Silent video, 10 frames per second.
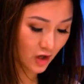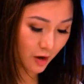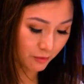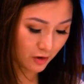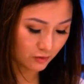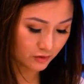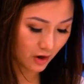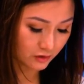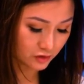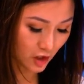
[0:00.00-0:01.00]
top coat
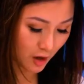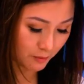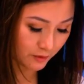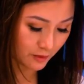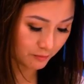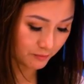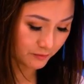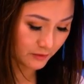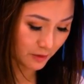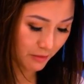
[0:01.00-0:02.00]
on top of the,
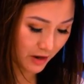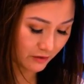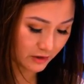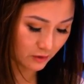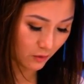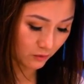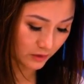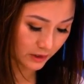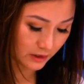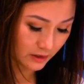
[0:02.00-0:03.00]
the berry
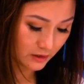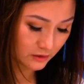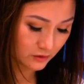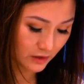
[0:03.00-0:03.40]
only. So